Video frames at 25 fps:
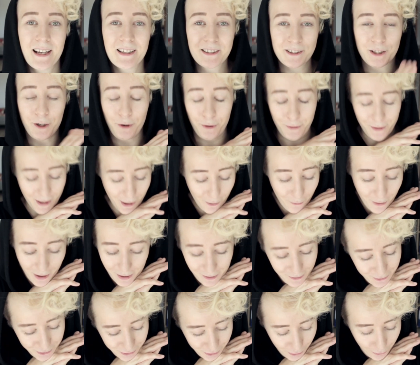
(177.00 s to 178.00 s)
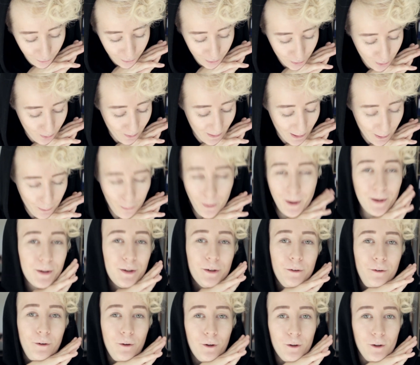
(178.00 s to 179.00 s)
So now I'll show you my
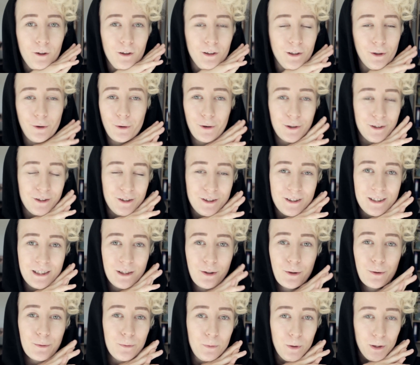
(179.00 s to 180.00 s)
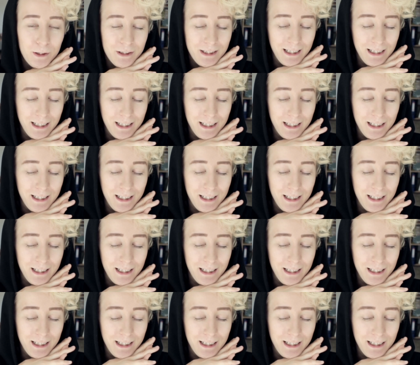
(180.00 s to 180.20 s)
wonderful, gorgeous odd world